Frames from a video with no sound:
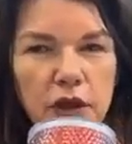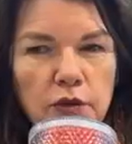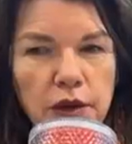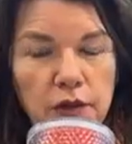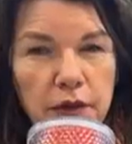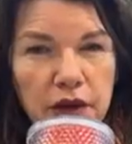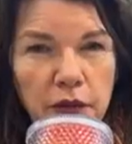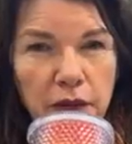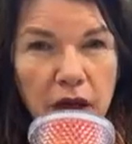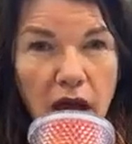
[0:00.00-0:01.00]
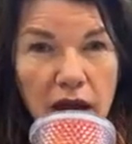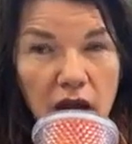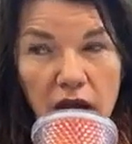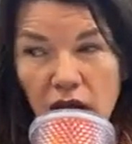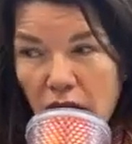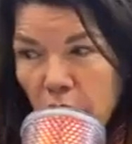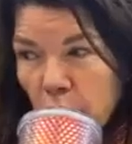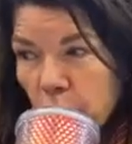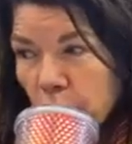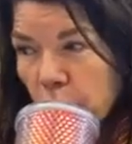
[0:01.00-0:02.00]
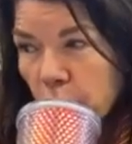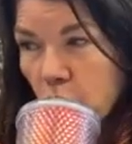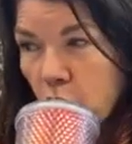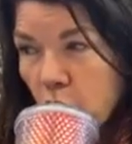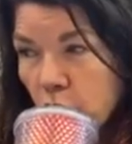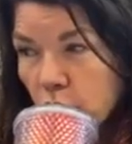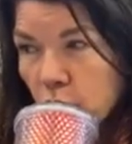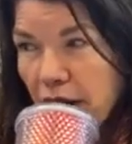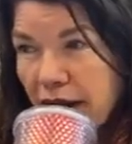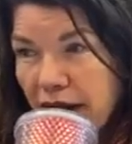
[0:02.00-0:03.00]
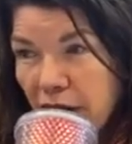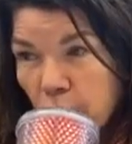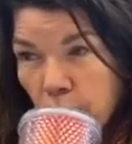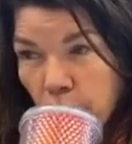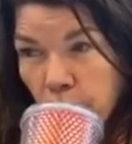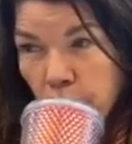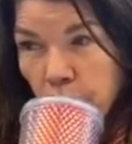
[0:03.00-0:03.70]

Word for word: Boom, boom, boom. Hot, hot, hot. Cold, rainy.